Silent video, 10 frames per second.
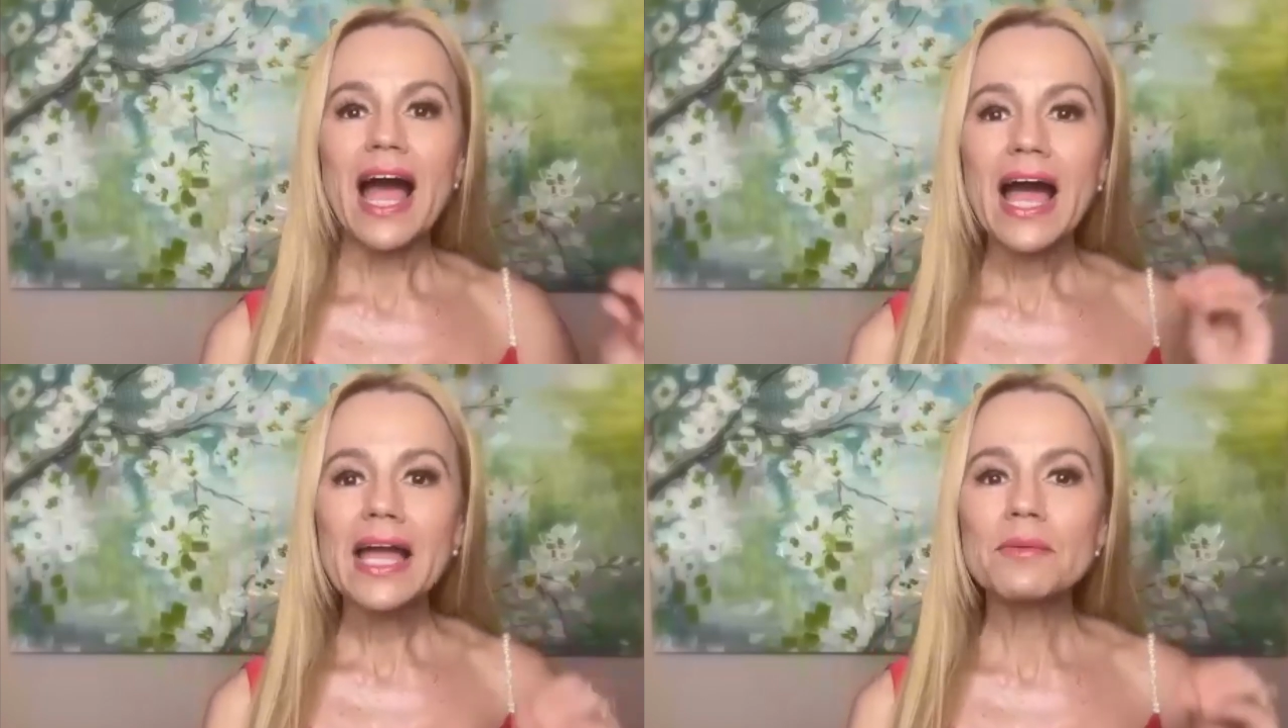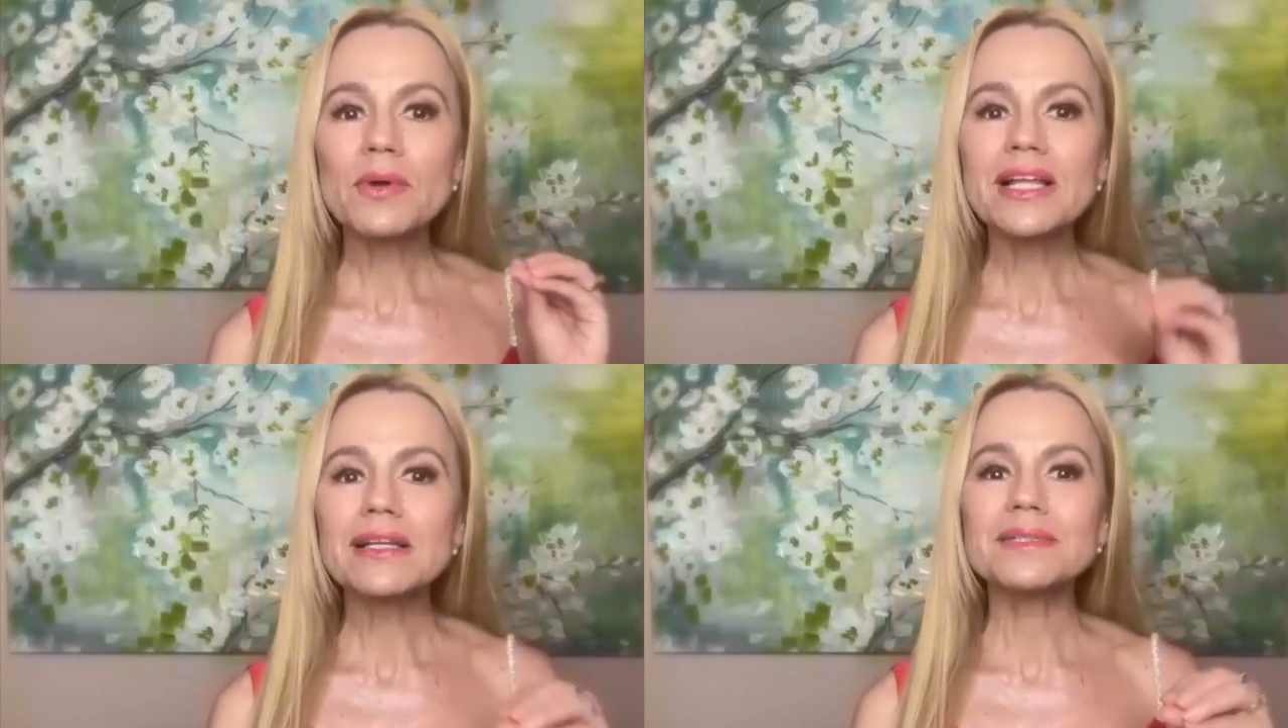I
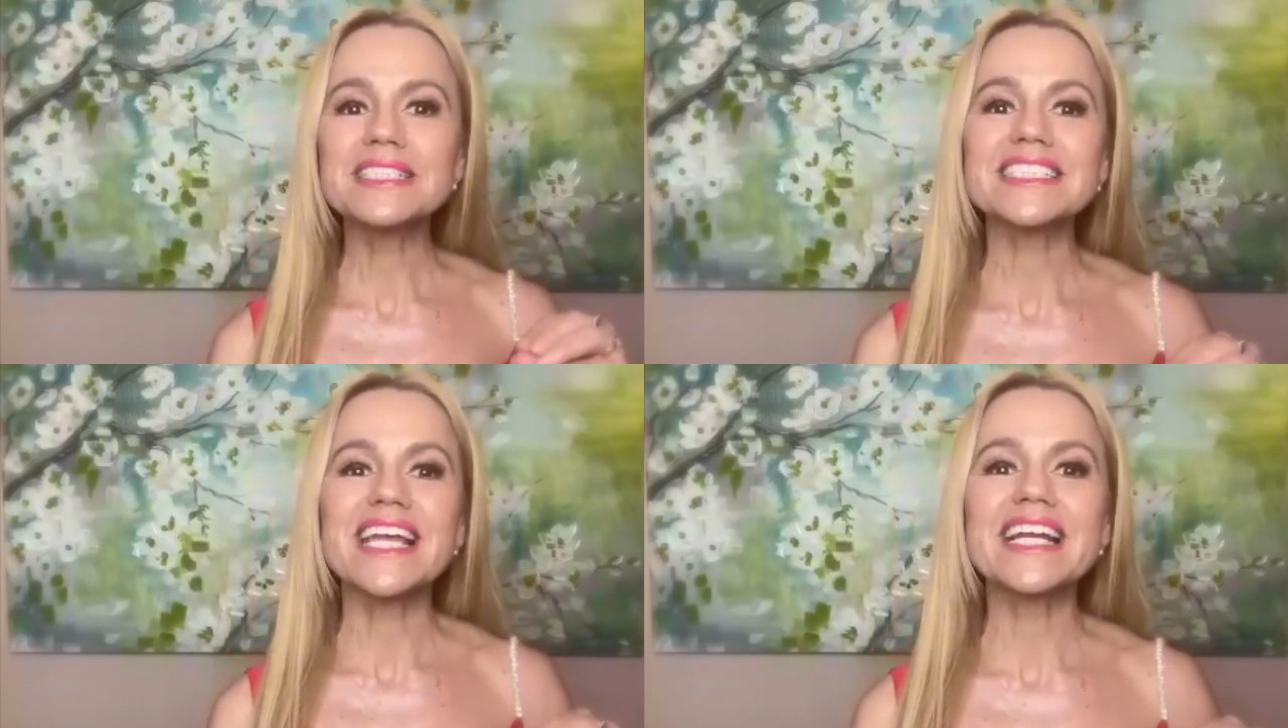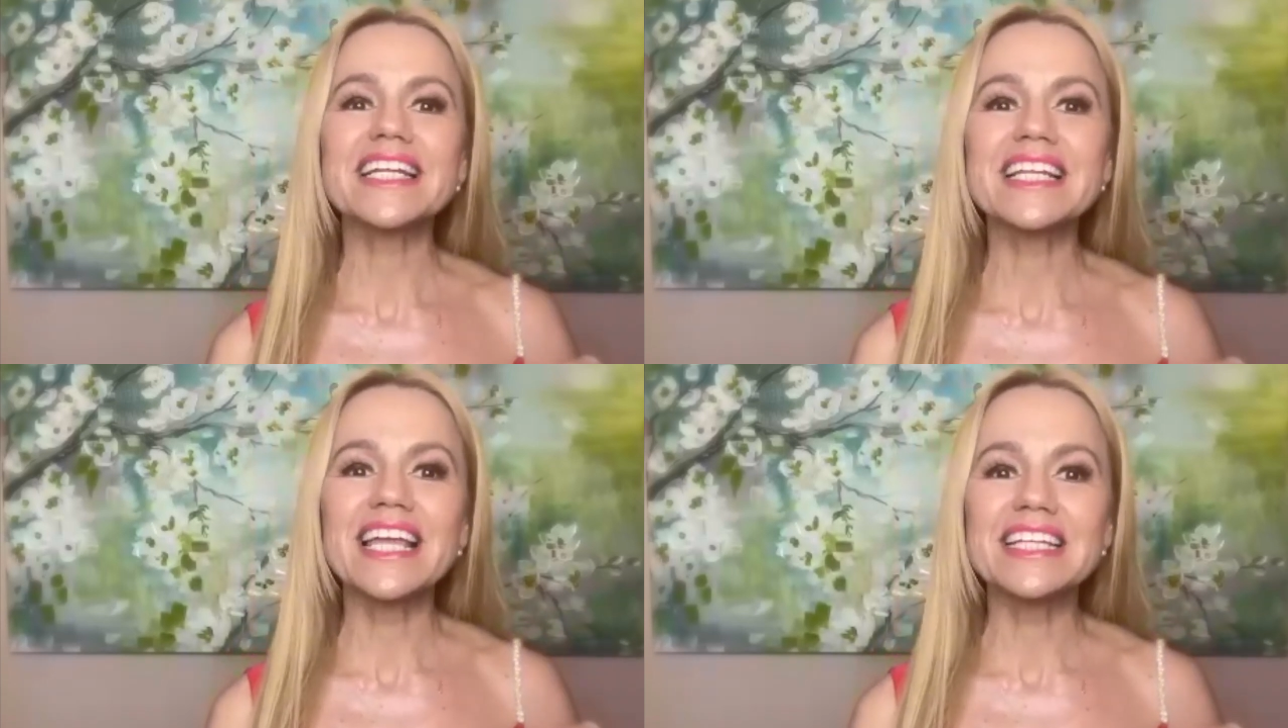will be
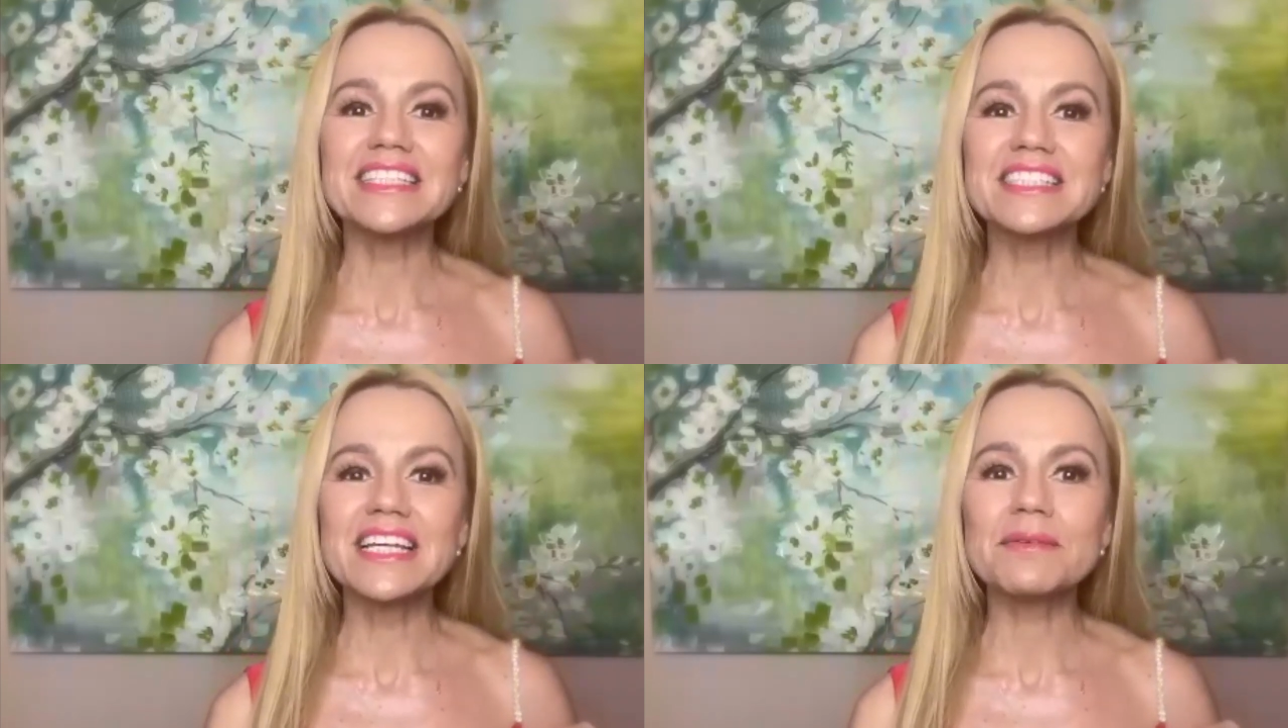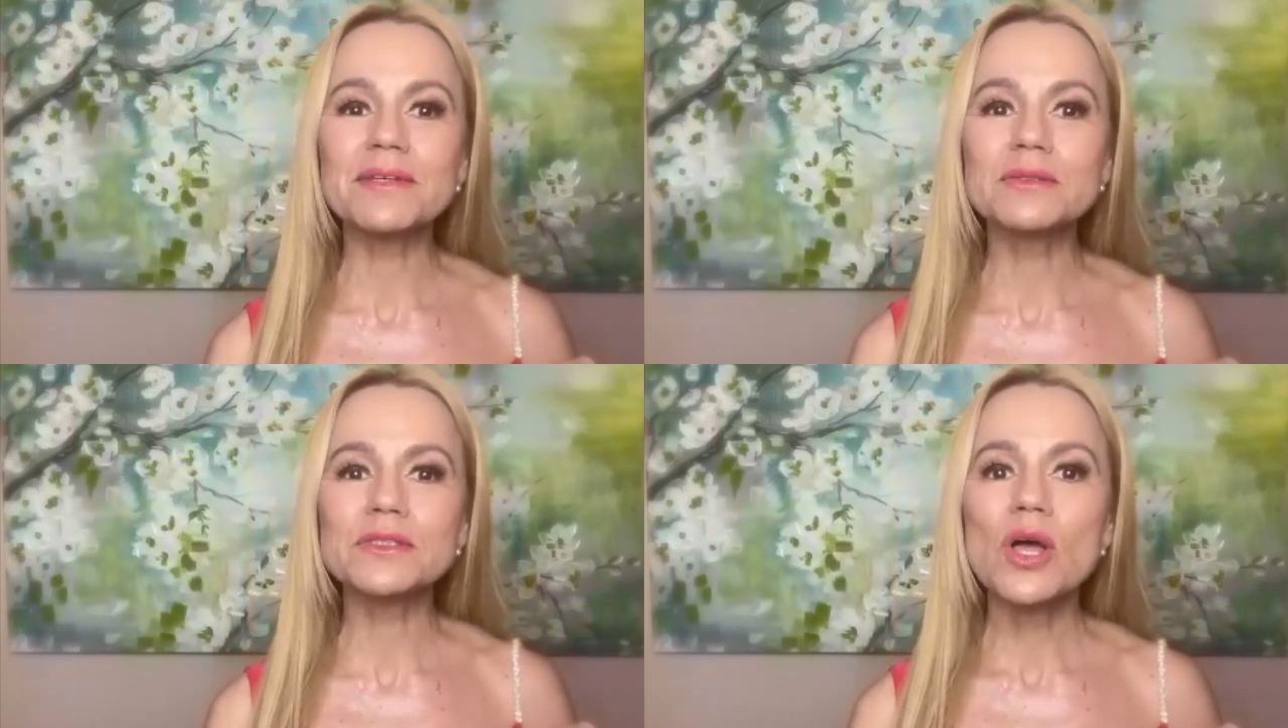sharing
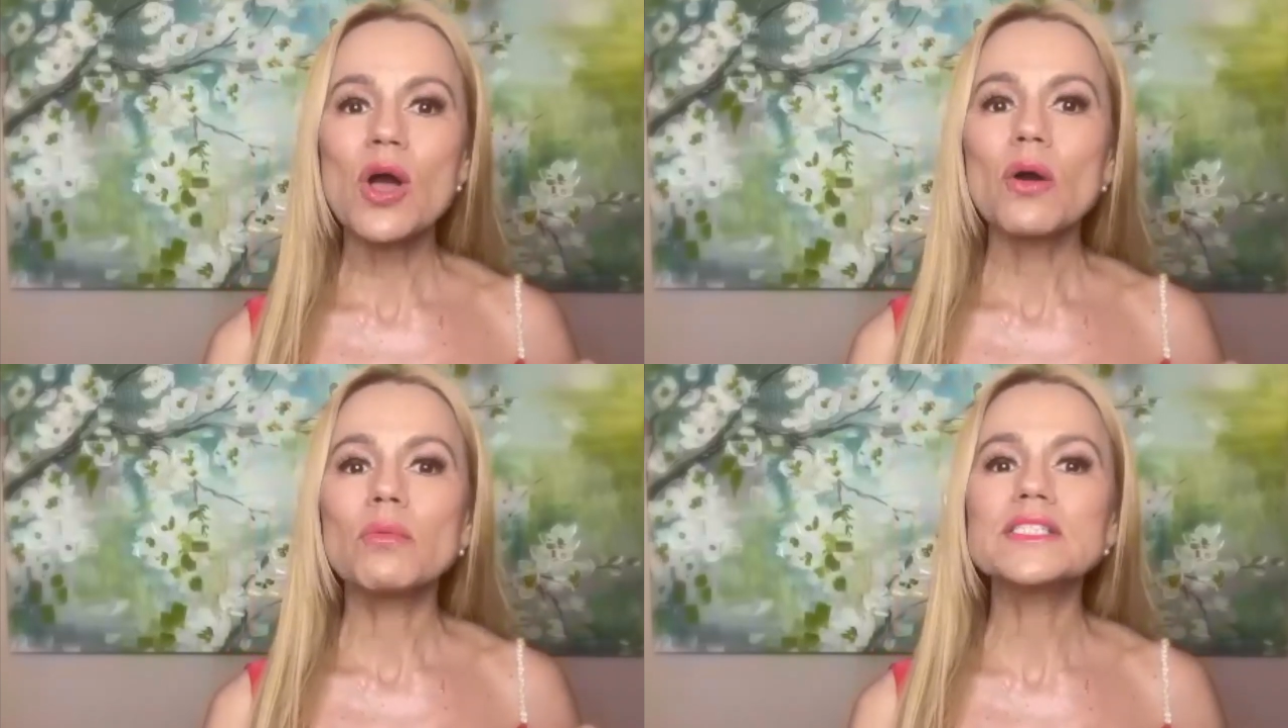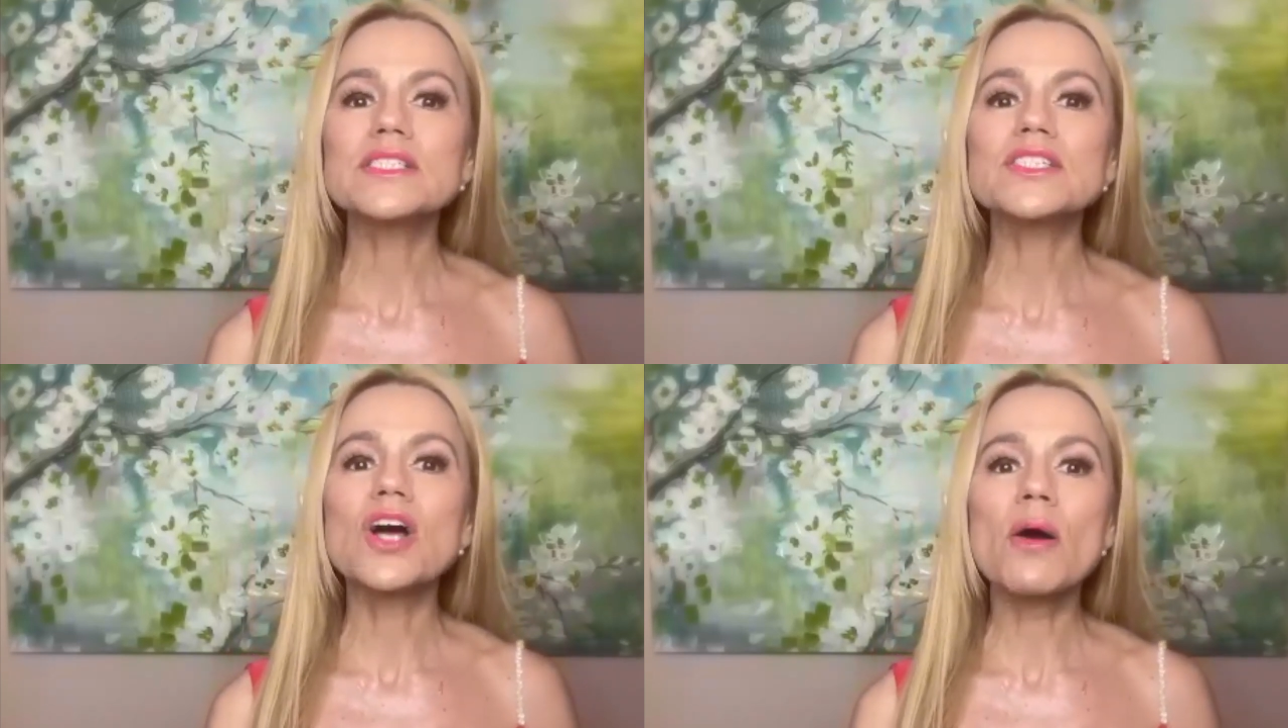interviews with
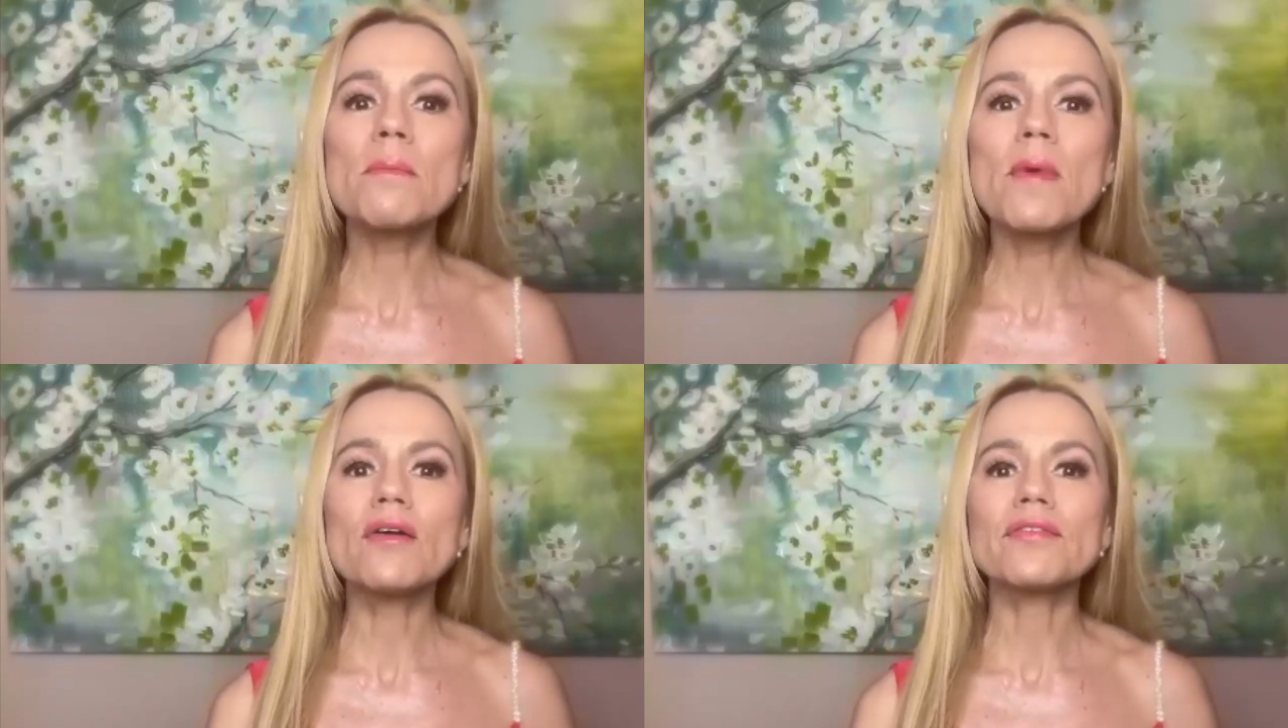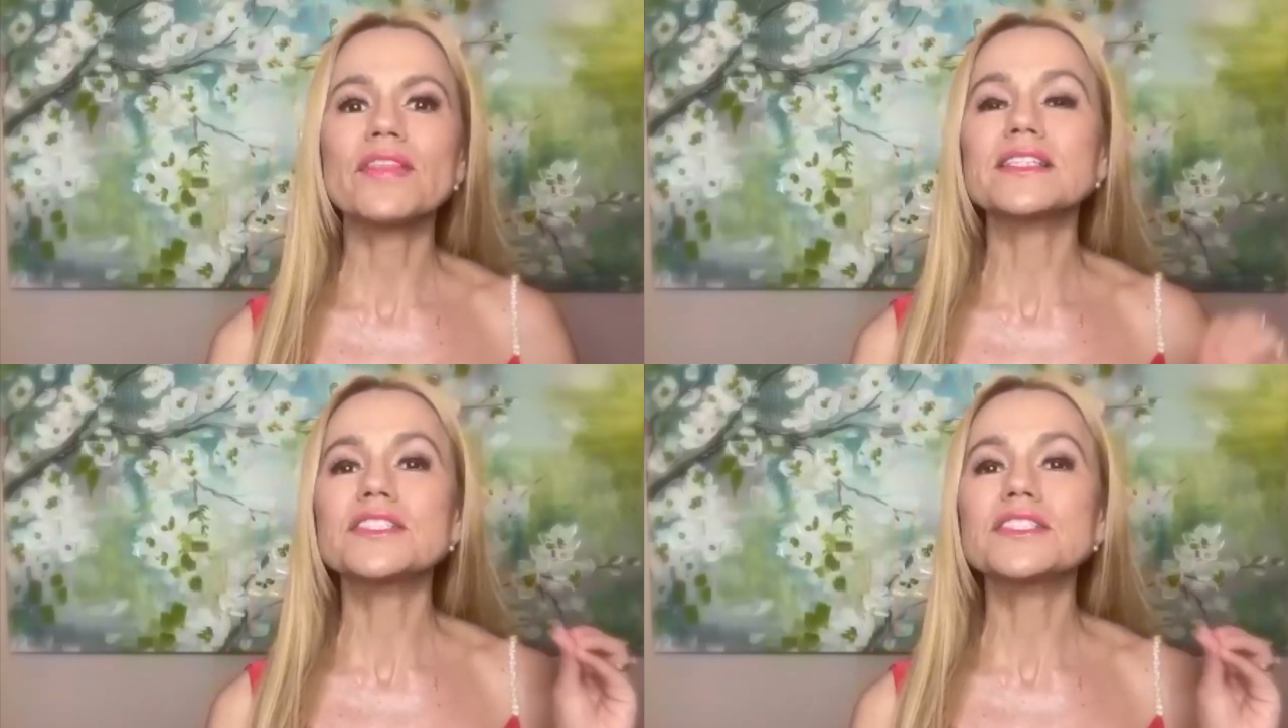some of the